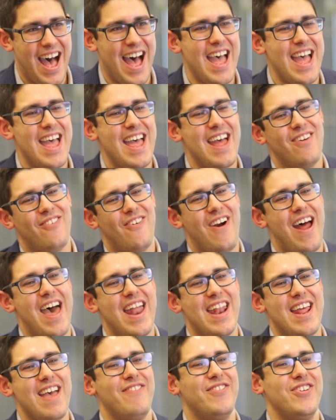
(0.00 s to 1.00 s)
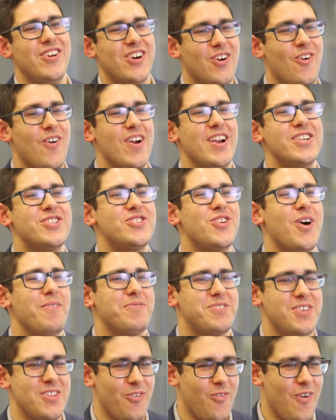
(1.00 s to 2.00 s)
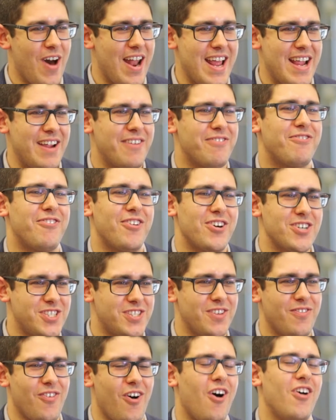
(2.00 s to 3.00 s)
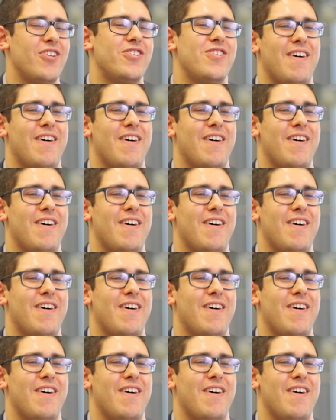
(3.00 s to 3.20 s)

It read, if you're going to show up to the wedding, first of all,